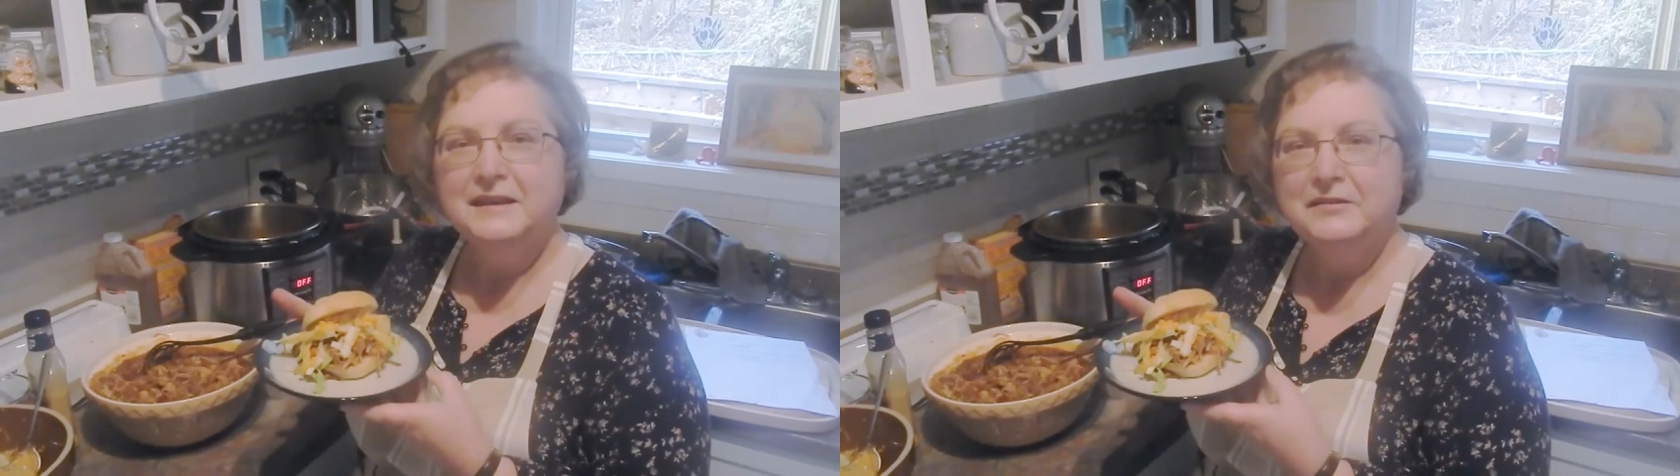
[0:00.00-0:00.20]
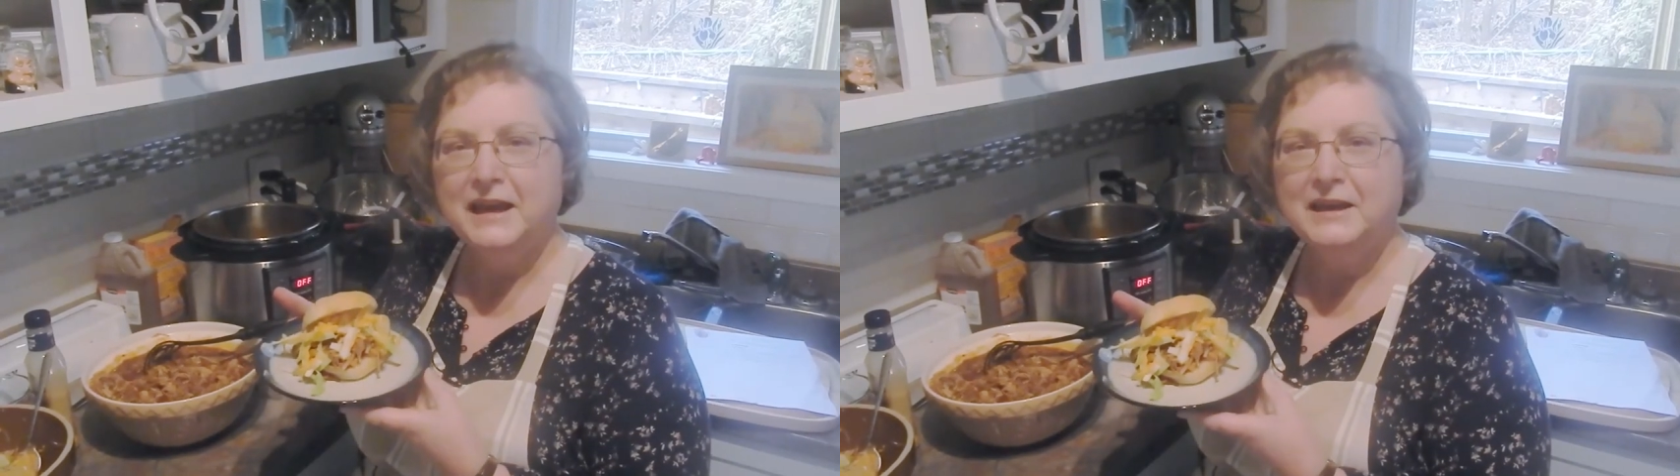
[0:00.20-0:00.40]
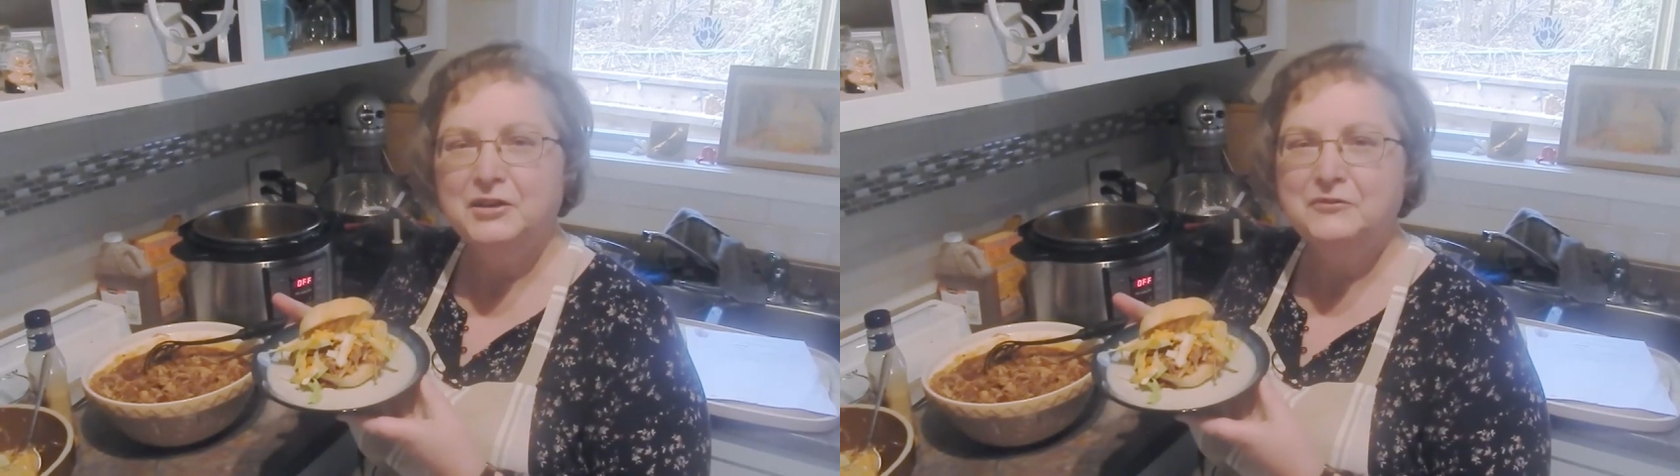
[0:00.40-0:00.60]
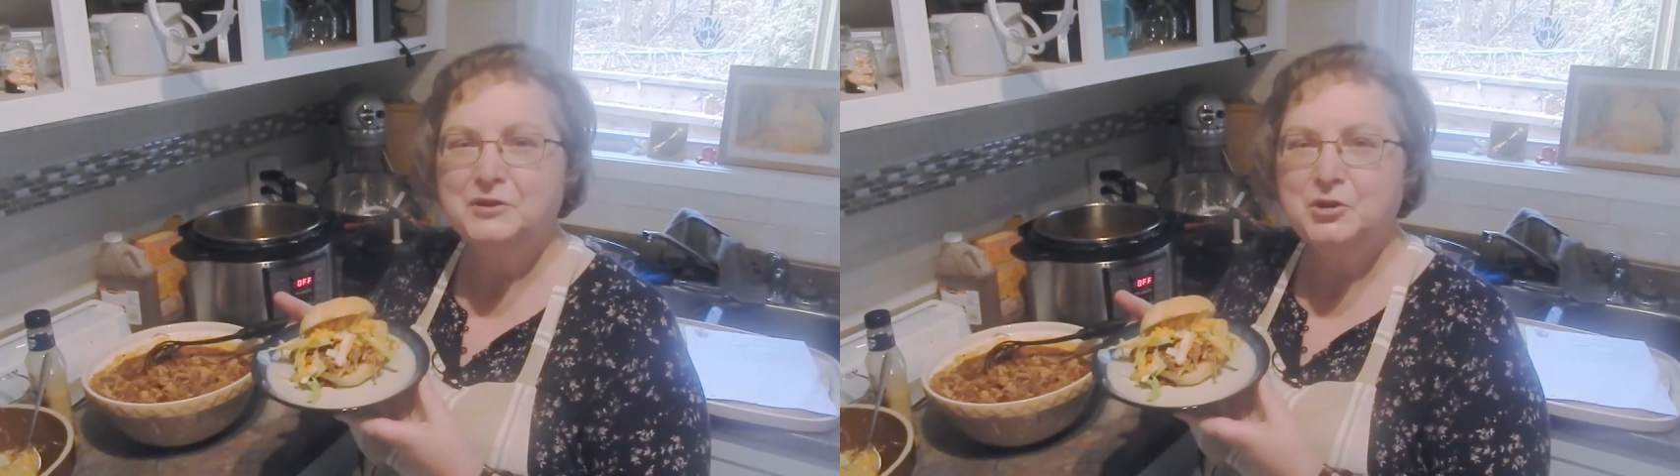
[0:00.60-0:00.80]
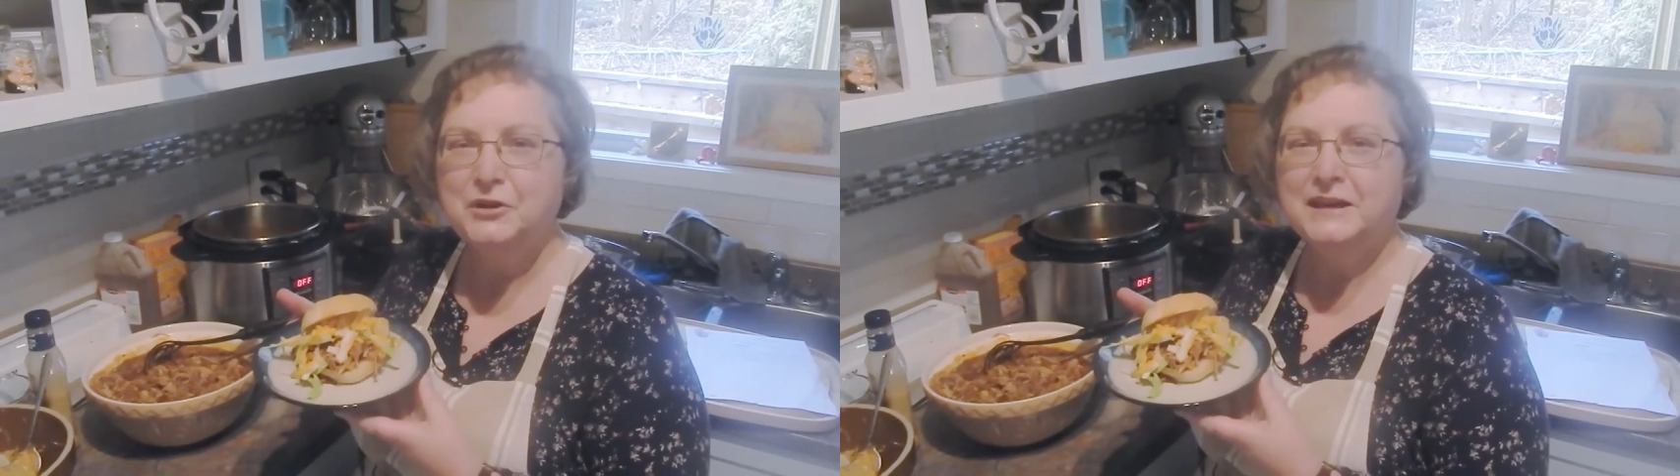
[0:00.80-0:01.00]
thank you for
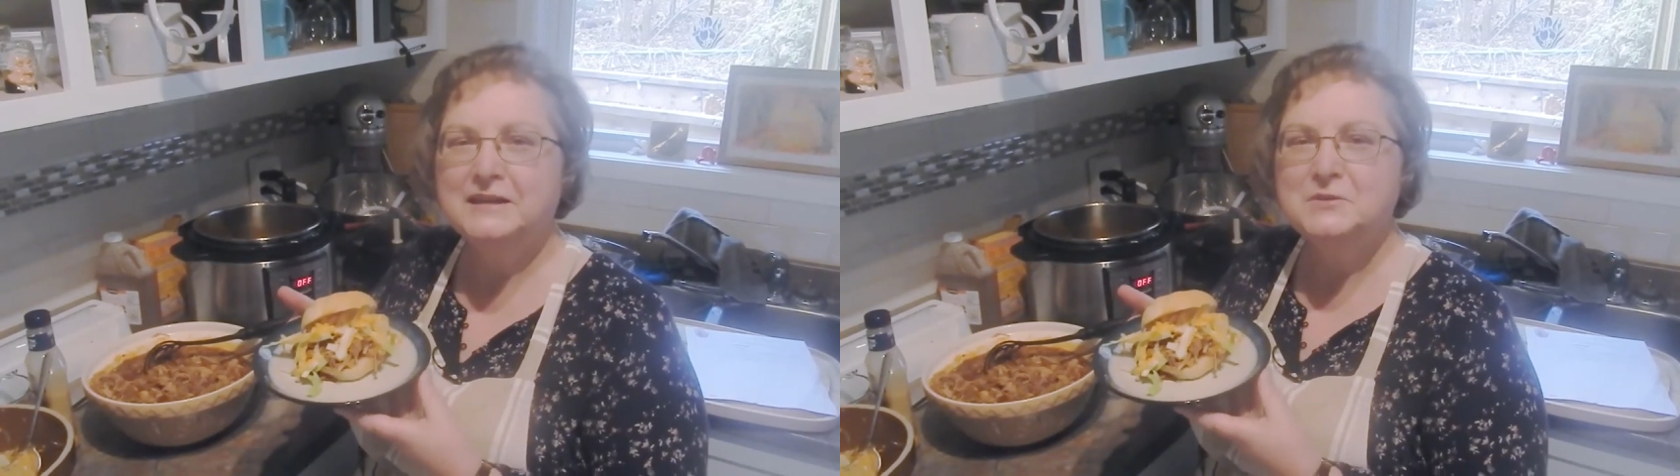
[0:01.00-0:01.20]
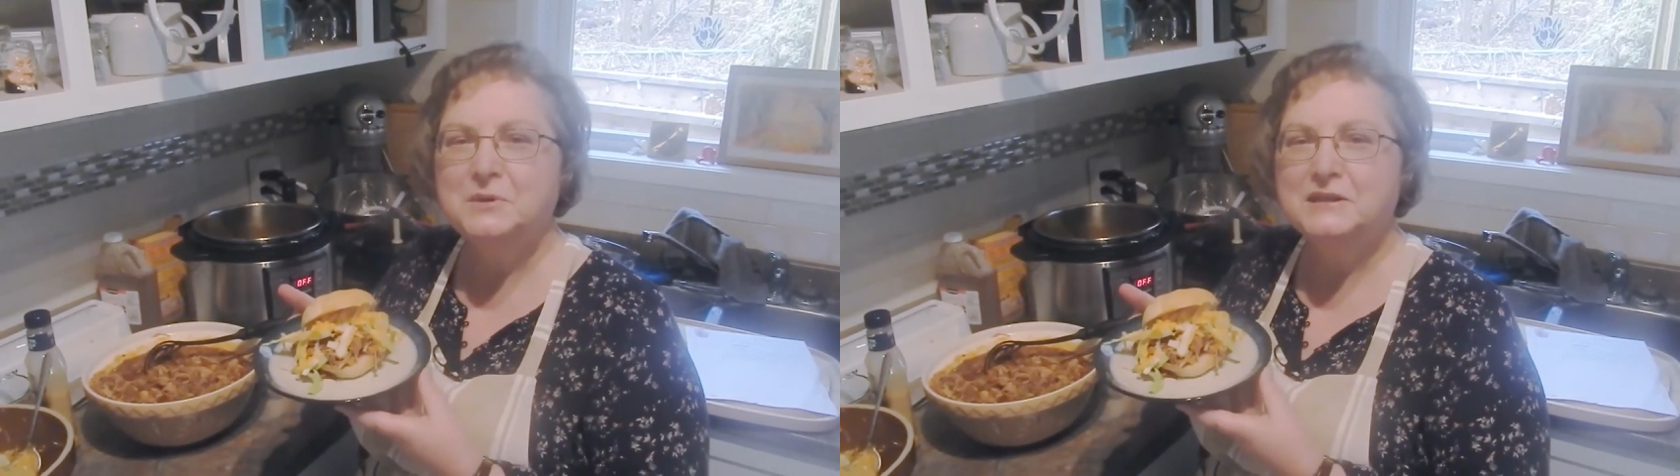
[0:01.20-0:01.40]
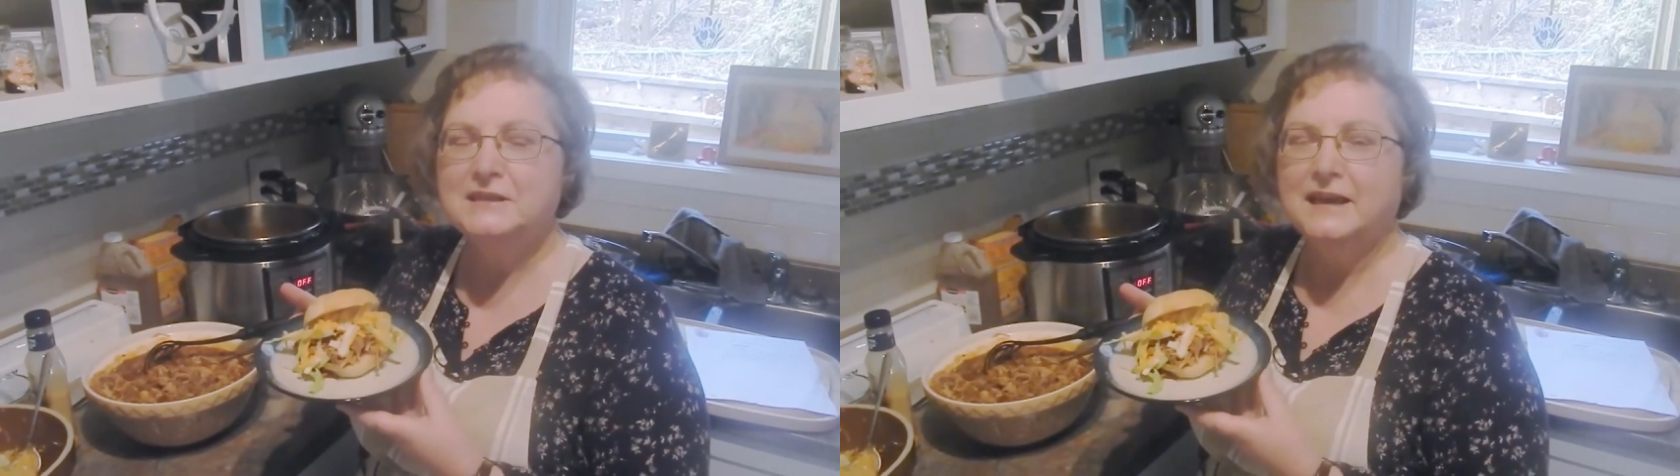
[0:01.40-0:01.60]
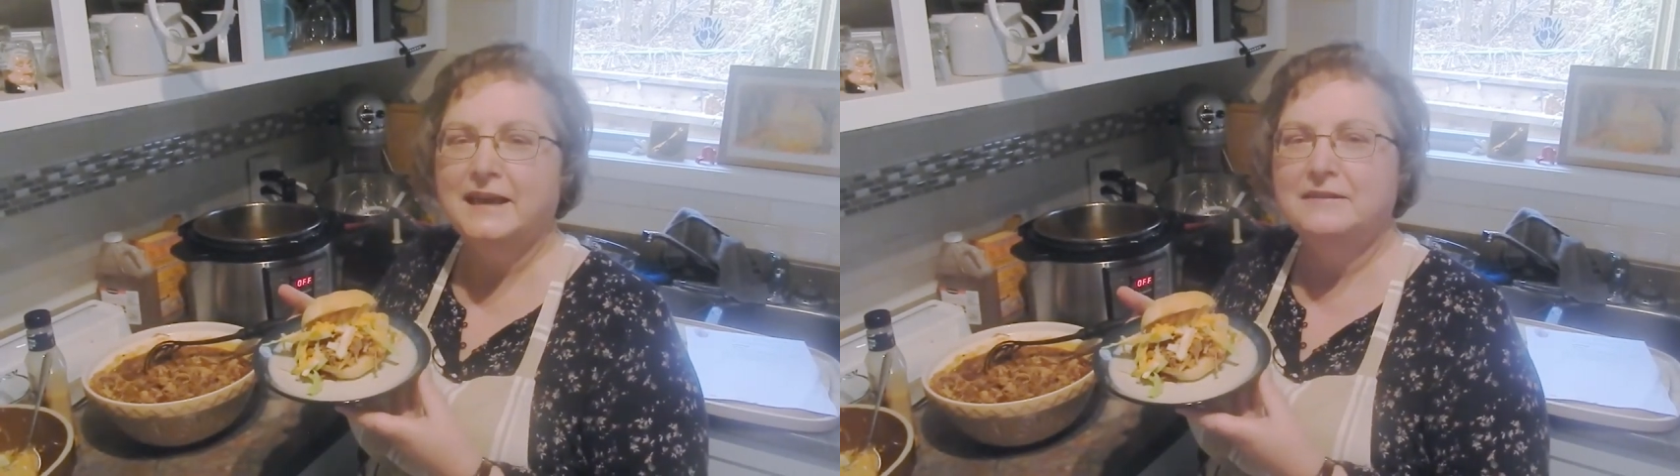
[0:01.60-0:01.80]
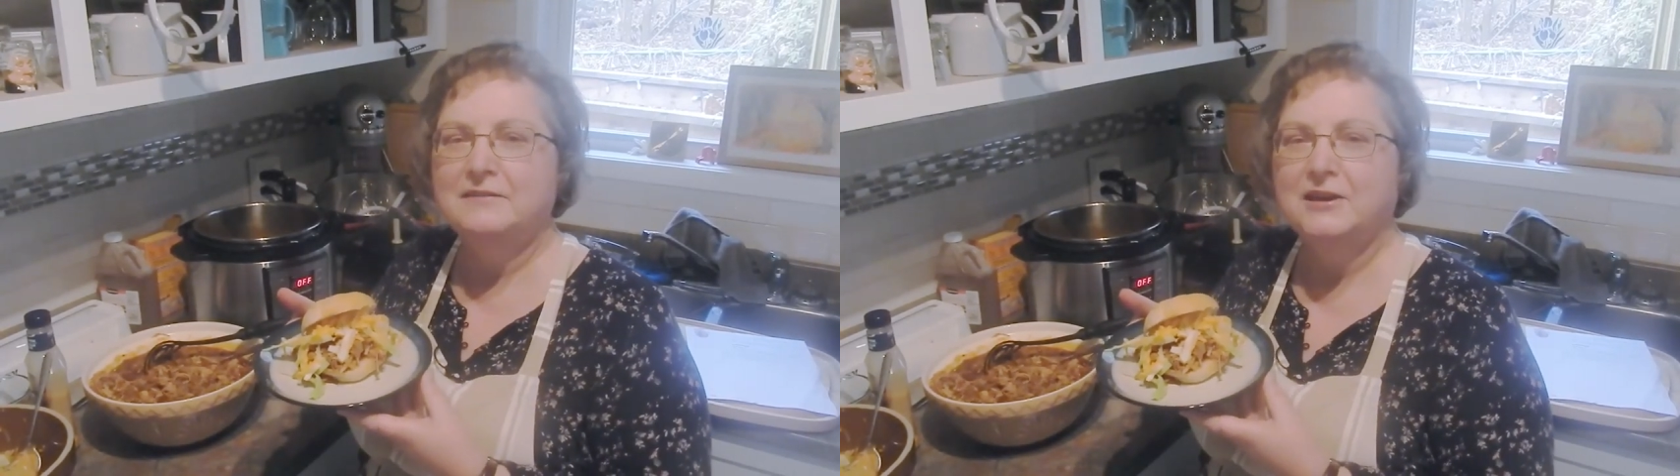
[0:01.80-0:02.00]
joining us once again